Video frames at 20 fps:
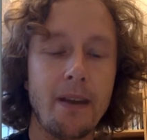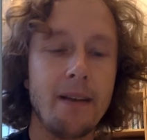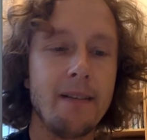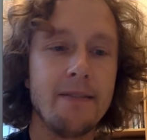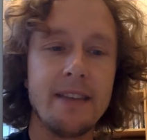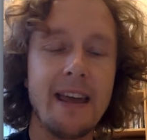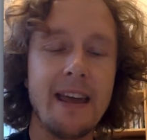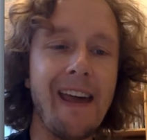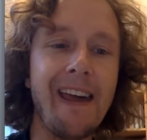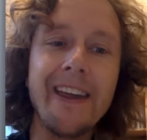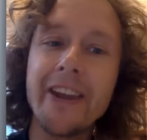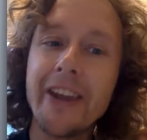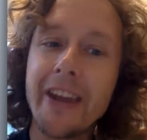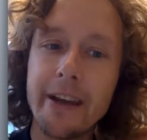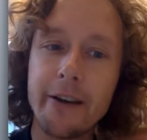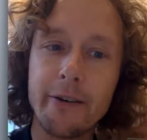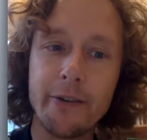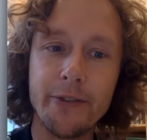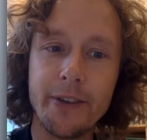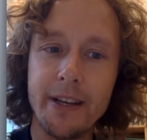the
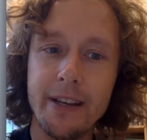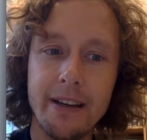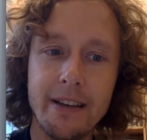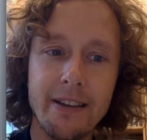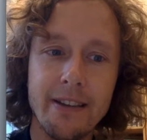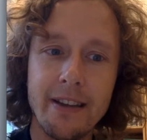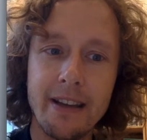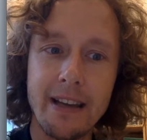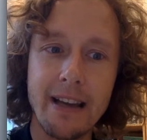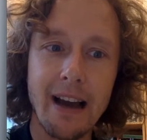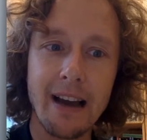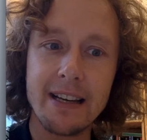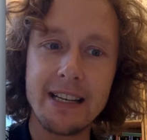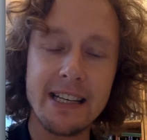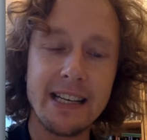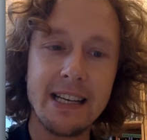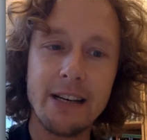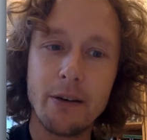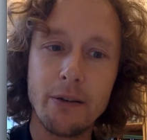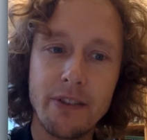heyday of the
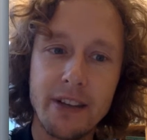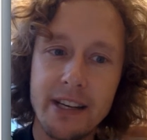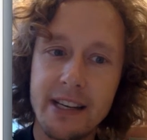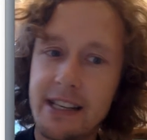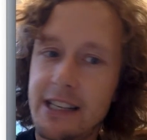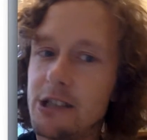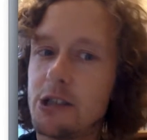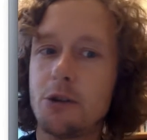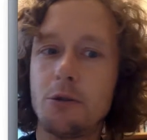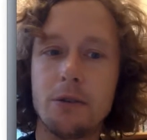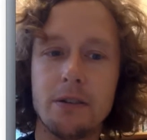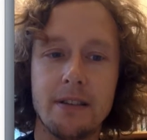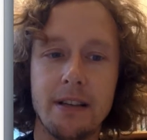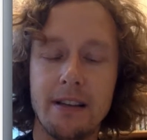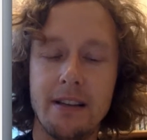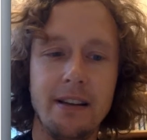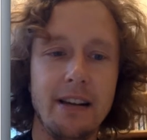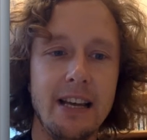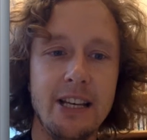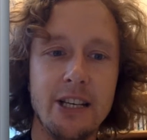idea of the discourse that
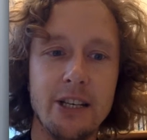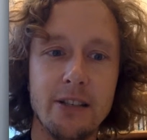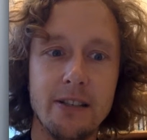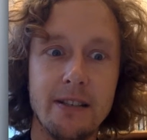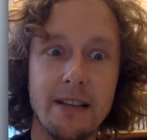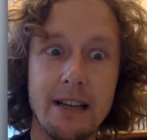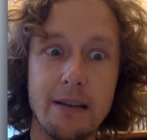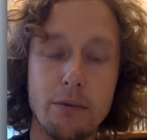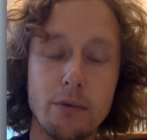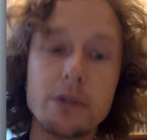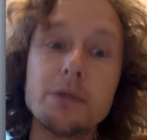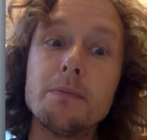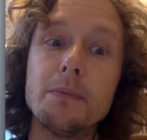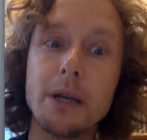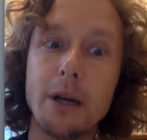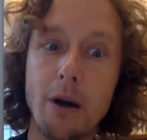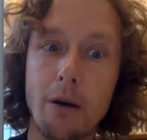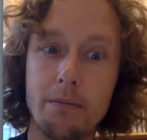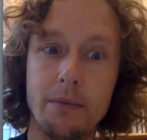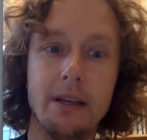the nation state was
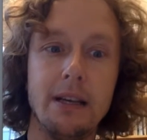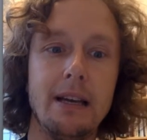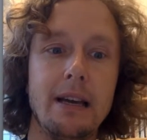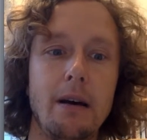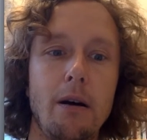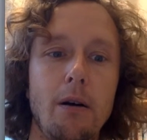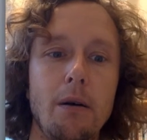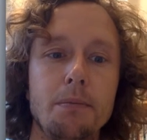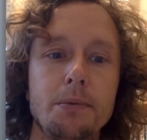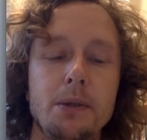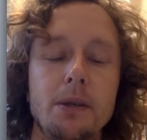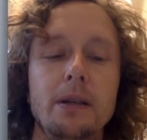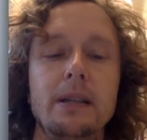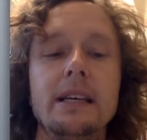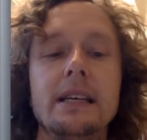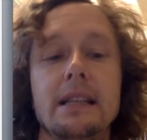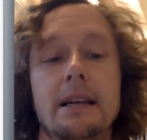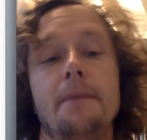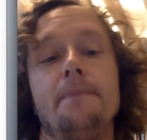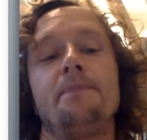becoming
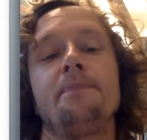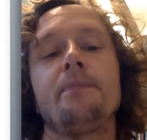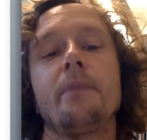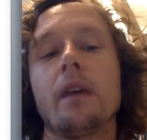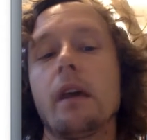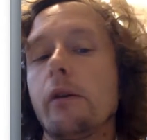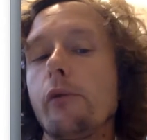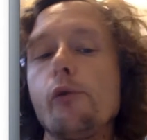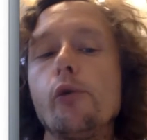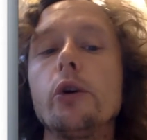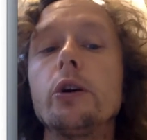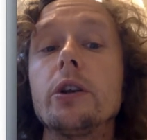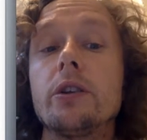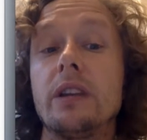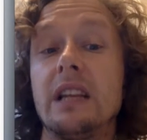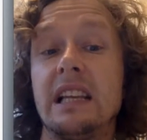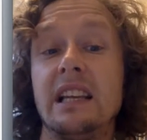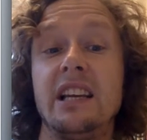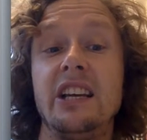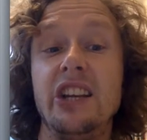obsolete, was
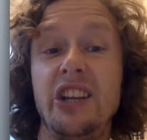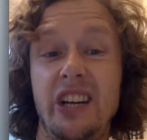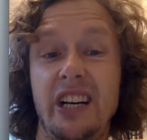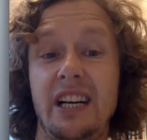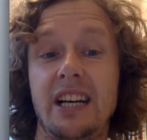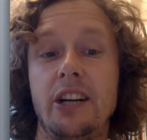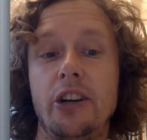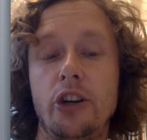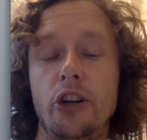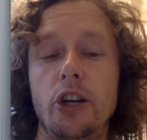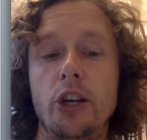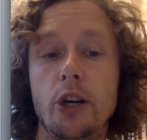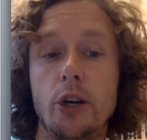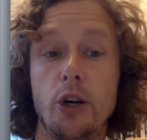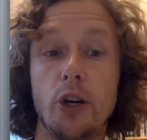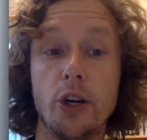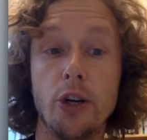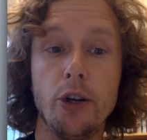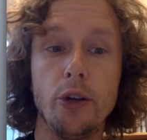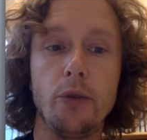that she actually
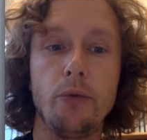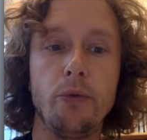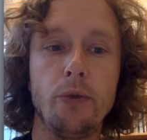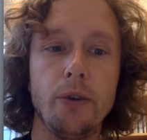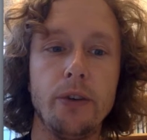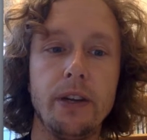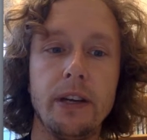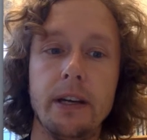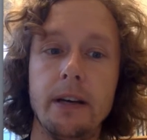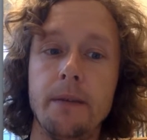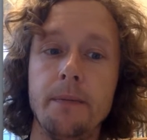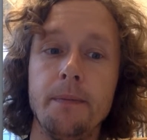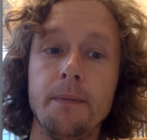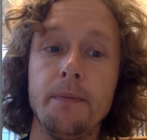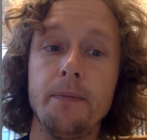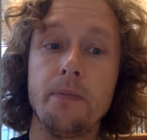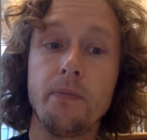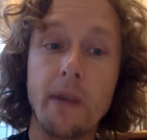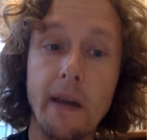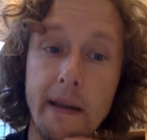argued for the
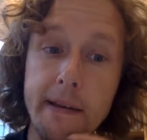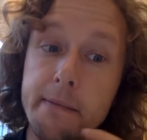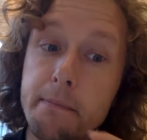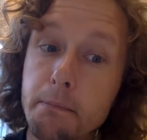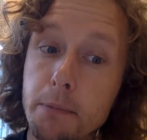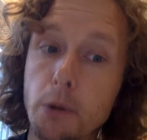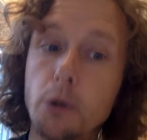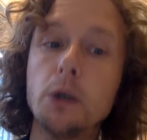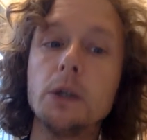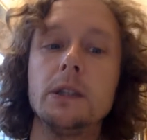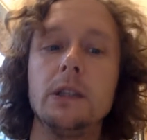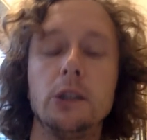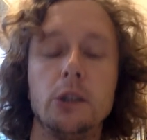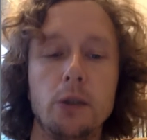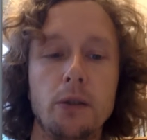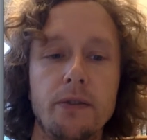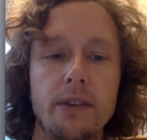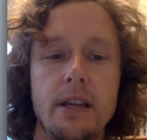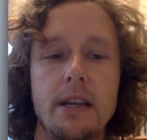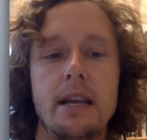importance
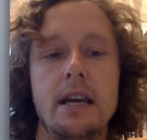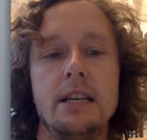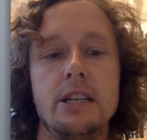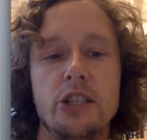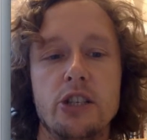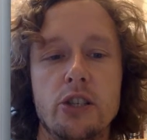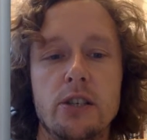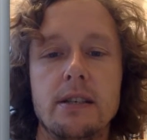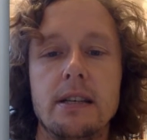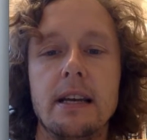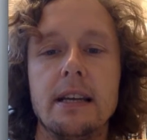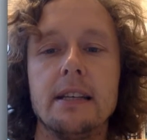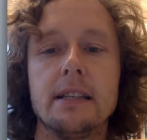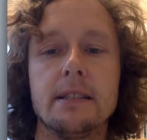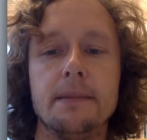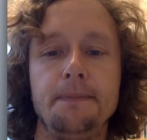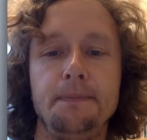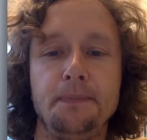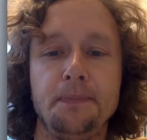of the nation state,